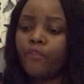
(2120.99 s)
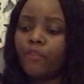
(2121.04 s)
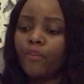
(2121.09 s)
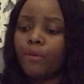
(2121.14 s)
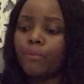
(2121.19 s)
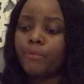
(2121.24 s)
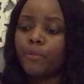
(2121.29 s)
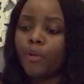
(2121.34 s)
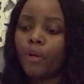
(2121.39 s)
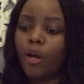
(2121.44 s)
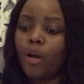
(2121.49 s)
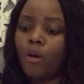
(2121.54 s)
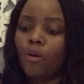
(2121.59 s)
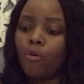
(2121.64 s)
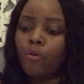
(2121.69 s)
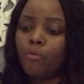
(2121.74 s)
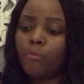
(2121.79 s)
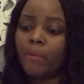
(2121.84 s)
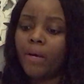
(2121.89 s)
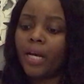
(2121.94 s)
from your
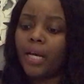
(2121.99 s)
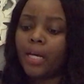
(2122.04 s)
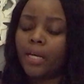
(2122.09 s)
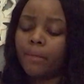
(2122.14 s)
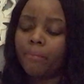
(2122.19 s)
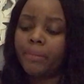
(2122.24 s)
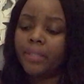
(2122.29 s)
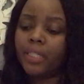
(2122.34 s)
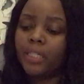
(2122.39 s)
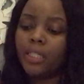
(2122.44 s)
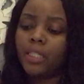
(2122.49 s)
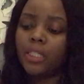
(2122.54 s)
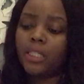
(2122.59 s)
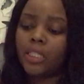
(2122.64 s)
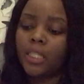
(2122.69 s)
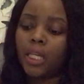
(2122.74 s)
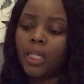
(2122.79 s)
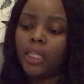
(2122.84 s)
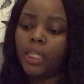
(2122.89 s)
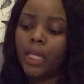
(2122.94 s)
own mind,
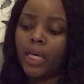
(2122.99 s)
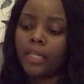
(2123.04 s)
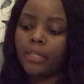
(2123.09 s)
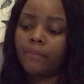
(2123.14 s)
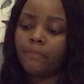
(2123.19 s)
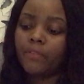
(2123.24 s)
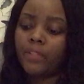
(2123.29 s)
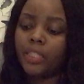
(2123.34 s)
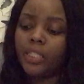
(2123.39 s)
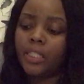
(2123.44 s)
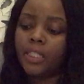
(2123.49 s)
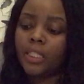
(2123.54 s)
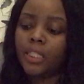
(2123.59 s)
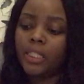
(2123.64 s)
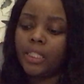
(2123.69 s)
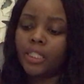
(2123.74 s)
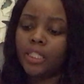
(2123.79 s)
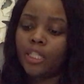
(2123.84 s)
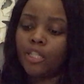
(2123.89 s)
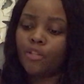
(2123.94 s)
because a lot of this
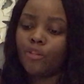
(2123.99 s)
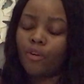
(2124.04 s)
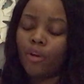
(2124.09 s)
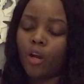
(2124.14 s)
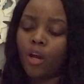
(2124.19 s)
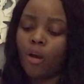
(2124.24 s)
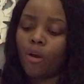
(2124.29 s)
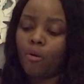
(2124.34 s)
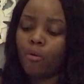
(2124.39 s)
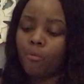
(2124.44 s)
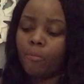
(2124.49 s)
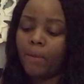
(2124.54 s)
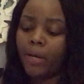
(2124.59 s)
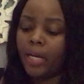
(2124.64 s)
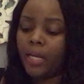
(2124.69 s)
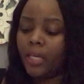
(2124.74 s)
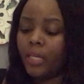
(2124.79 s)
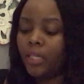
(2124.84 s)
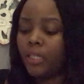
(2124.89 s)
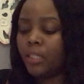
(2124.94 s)
is in your own
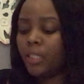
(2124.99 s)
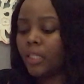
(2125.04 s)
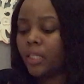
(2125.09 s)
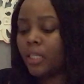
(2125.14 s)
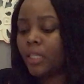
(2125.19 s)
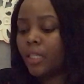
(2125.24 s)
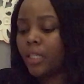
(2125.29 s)
mind.